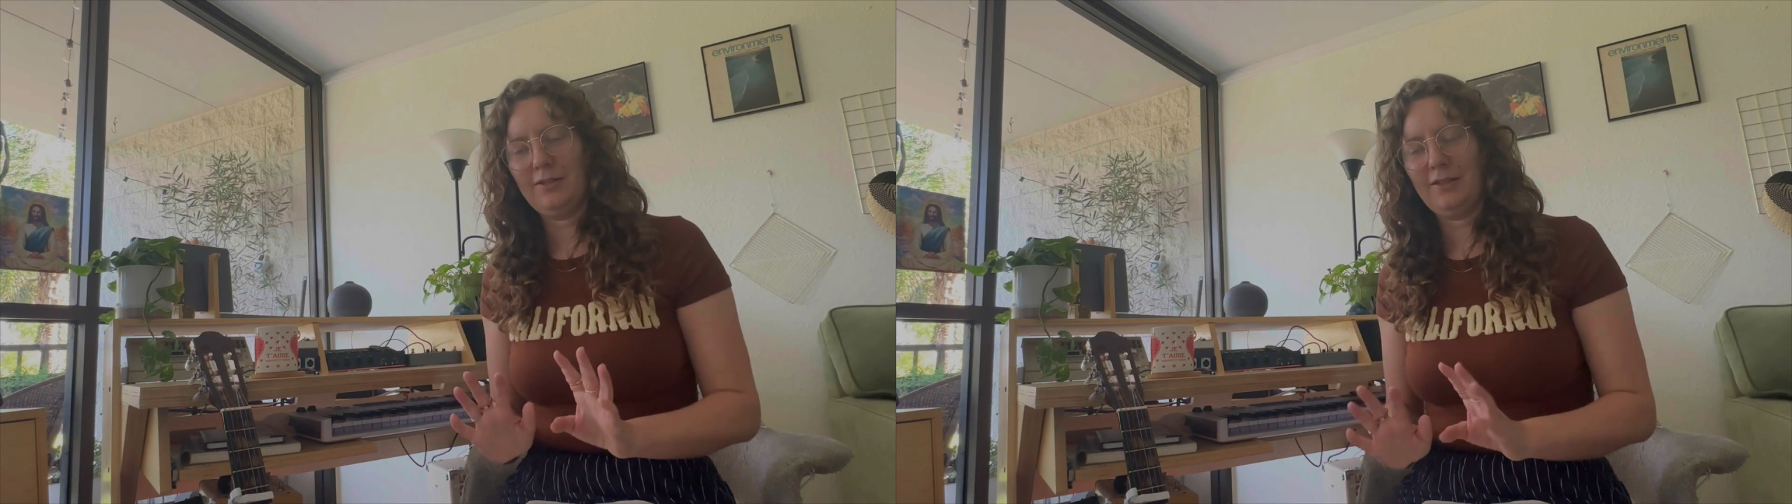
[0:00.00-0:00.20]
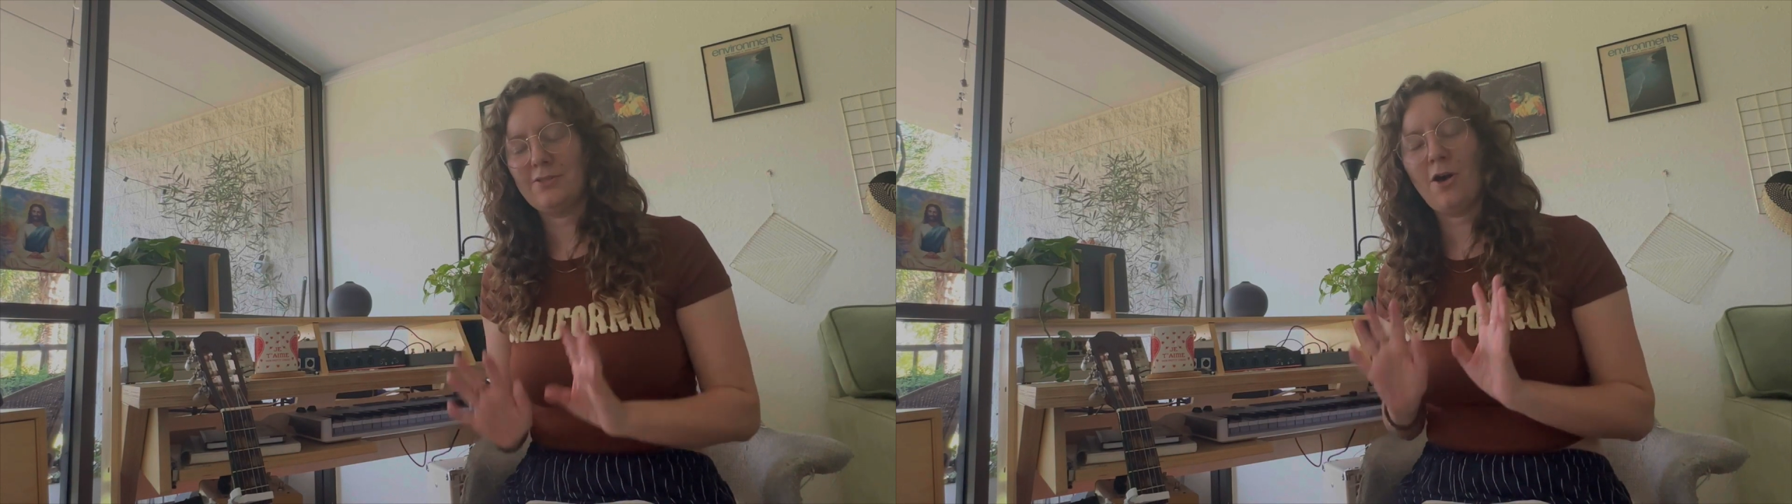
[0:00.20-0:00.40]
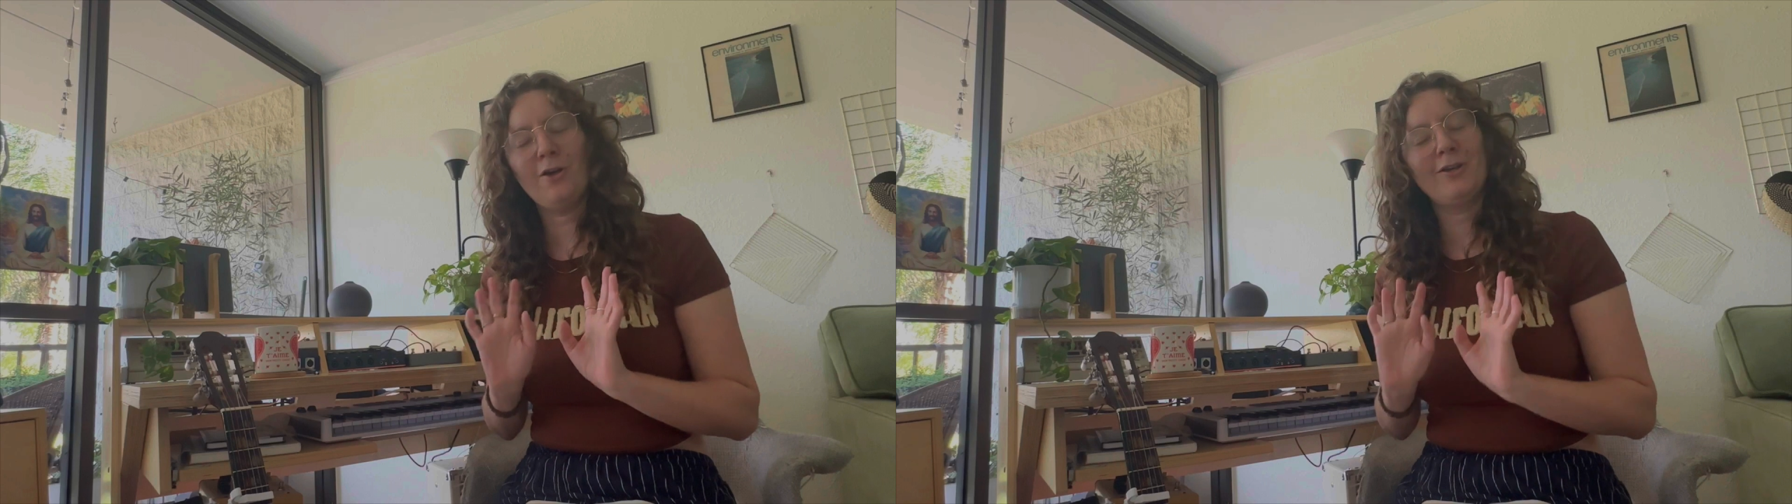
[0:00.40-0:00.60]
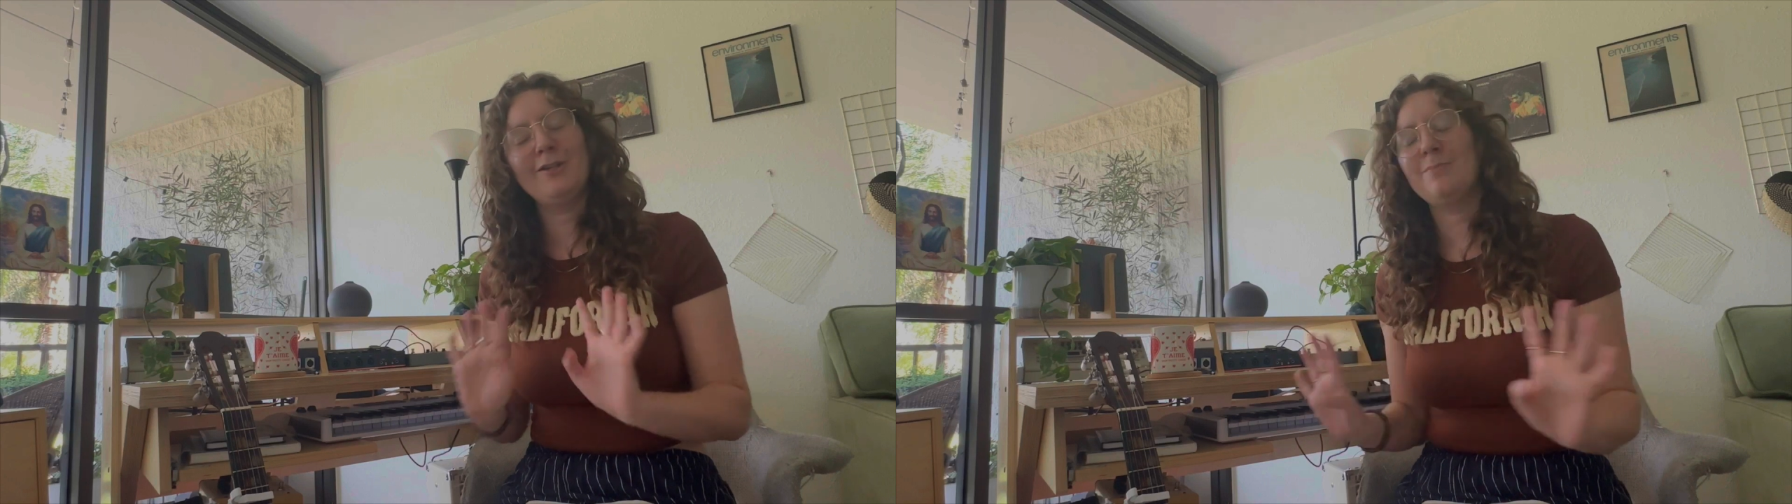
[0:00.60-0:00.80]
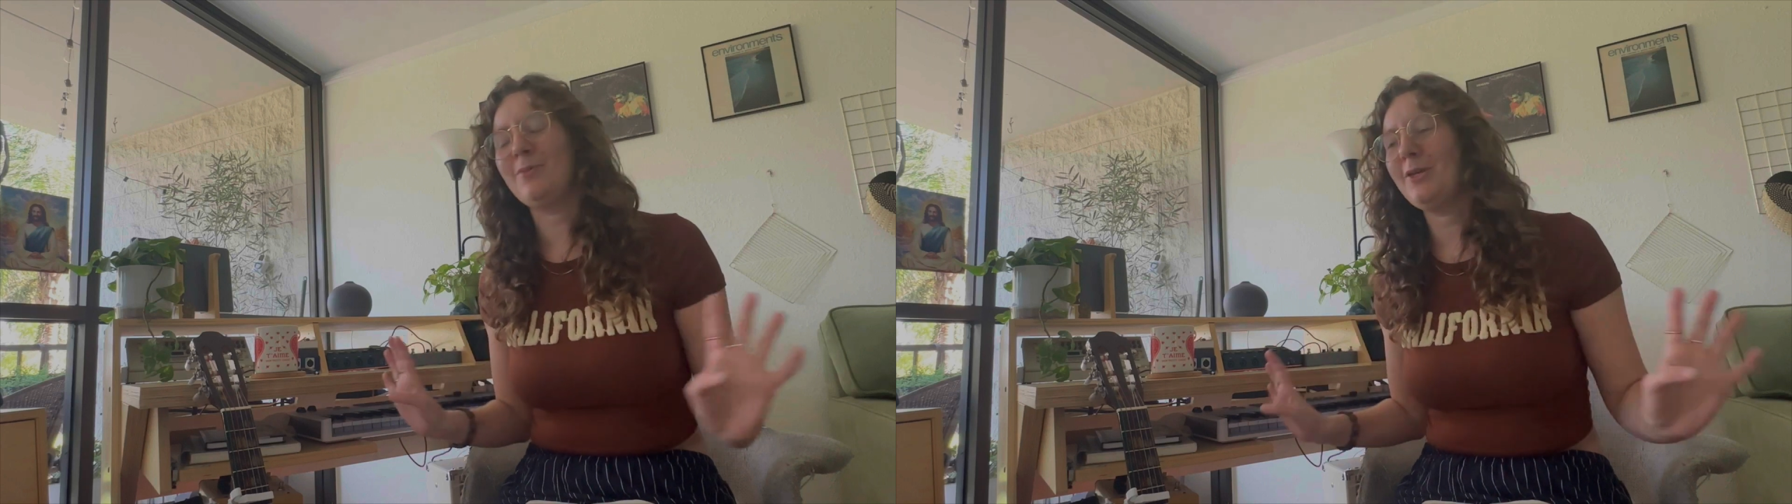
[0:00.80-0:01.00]
it's all
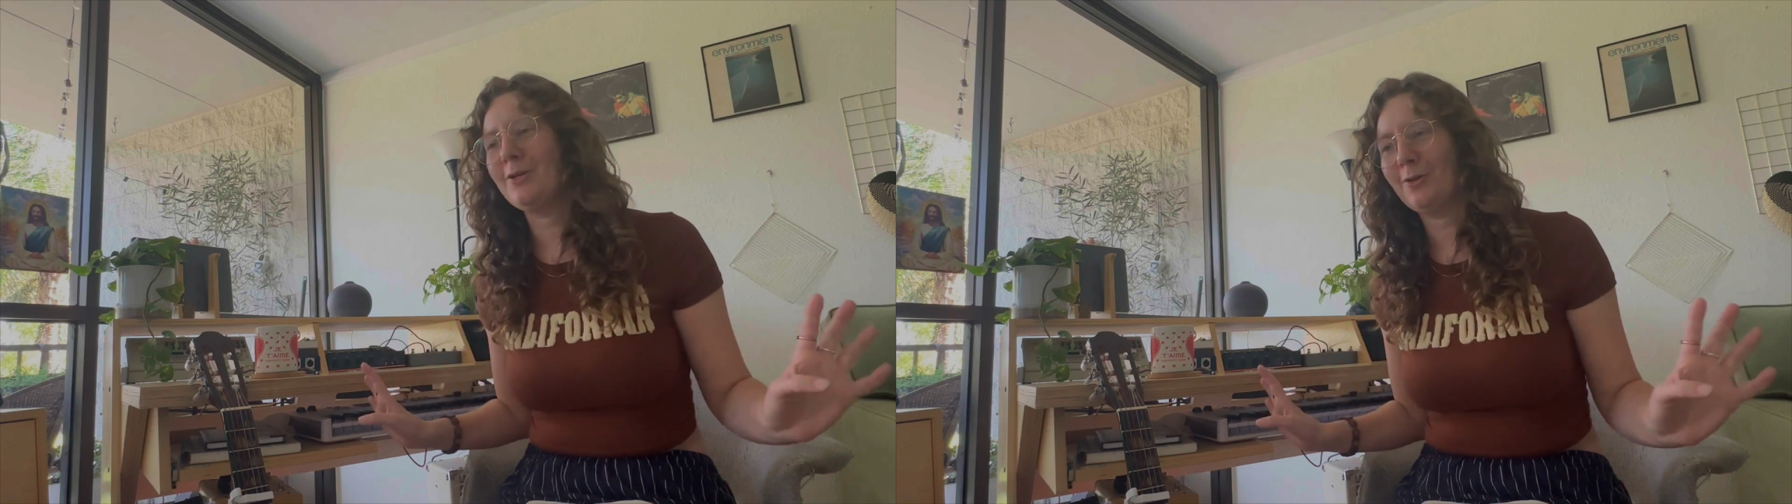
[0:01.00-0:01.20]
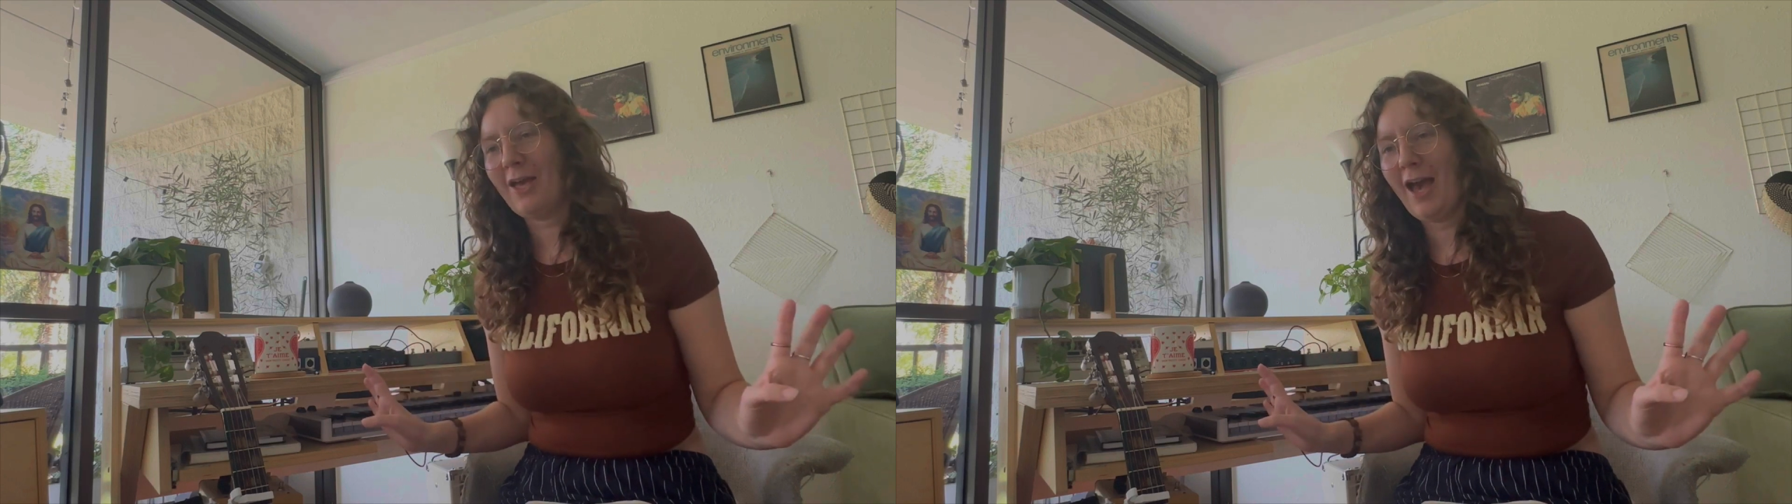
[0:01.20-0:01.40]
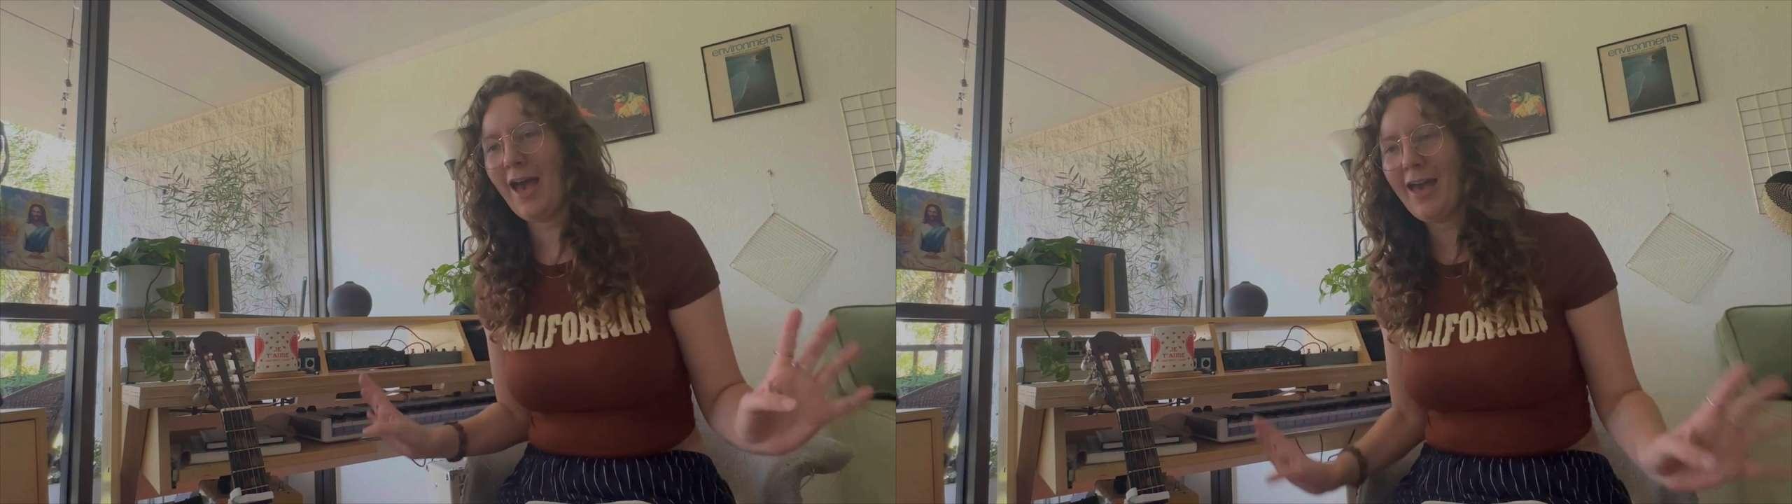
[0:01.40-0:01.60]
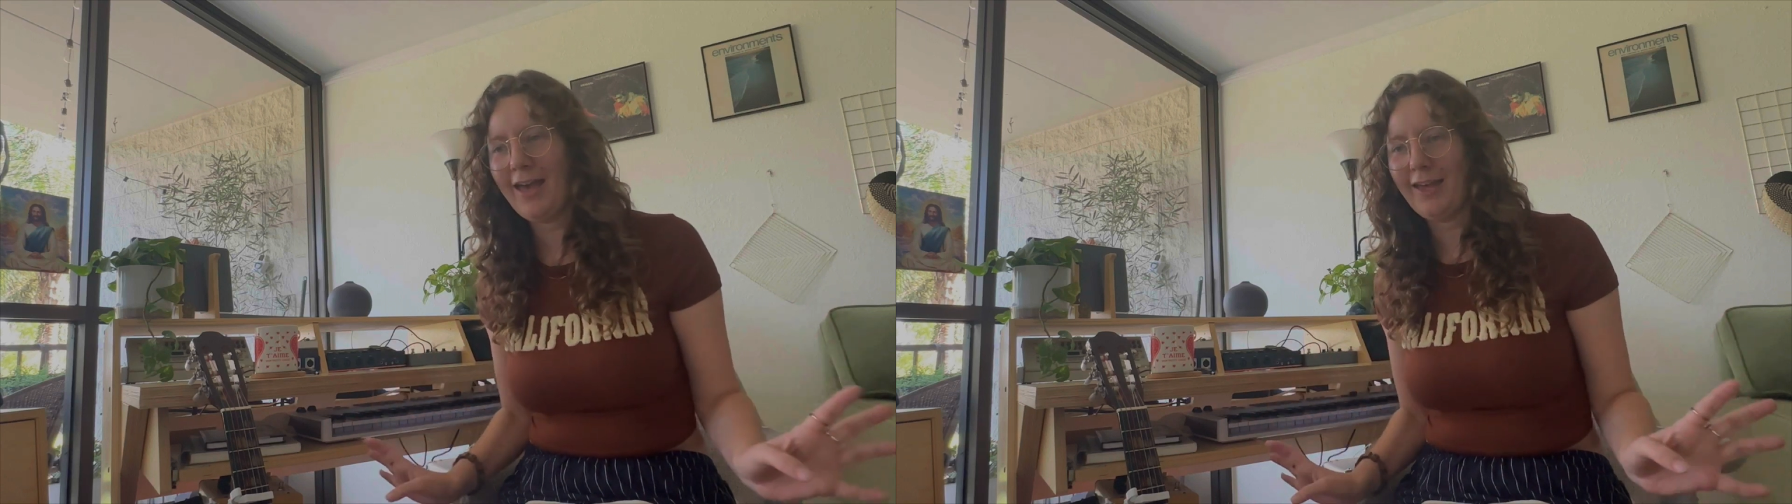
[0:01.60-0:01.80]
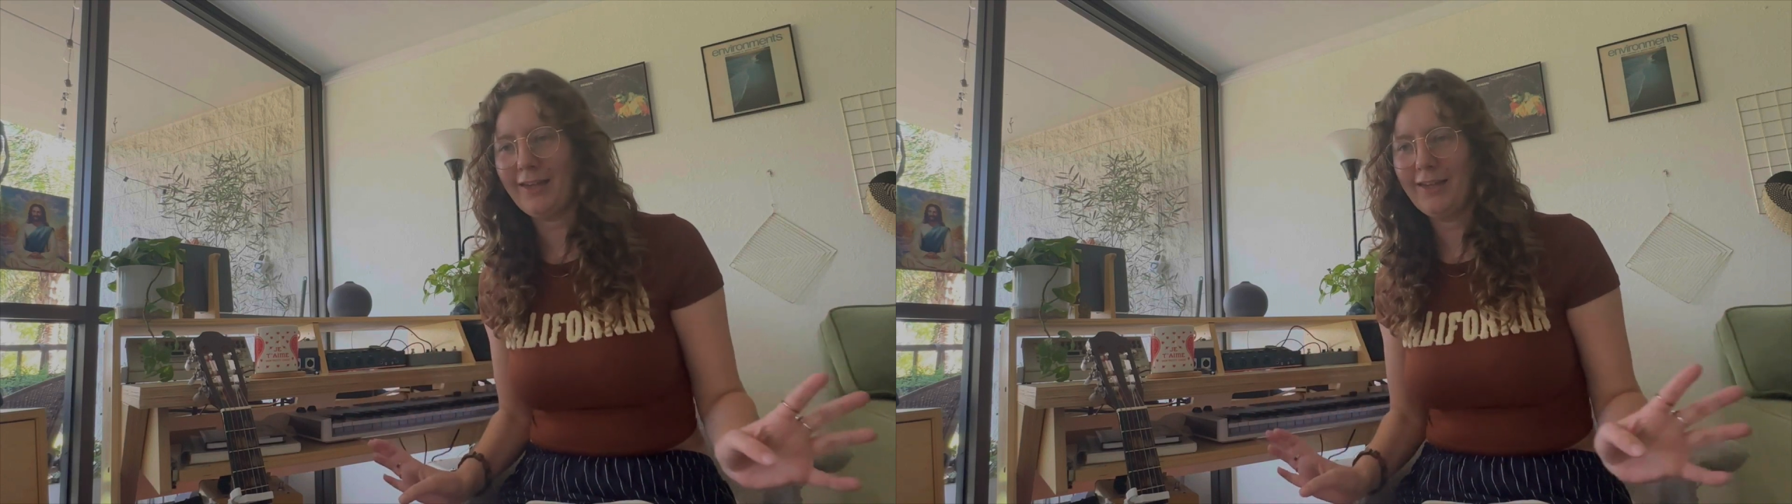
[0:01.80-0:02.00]
gonna be
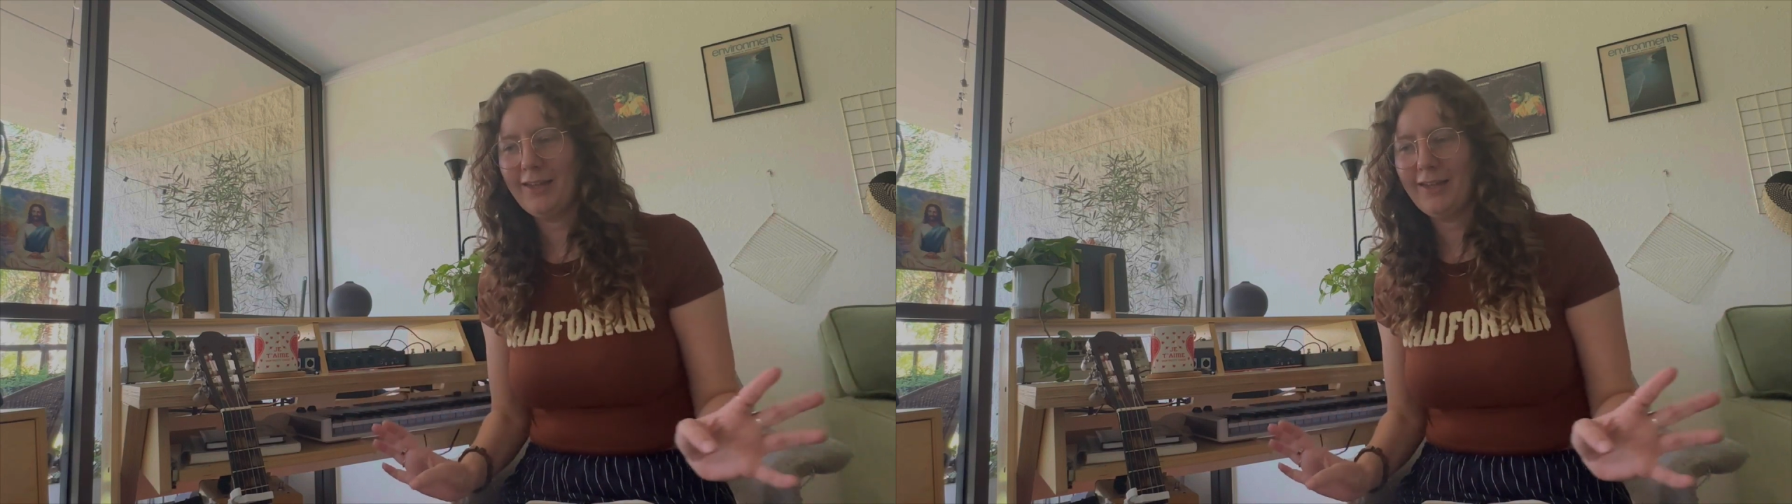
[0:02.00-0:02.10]
okay.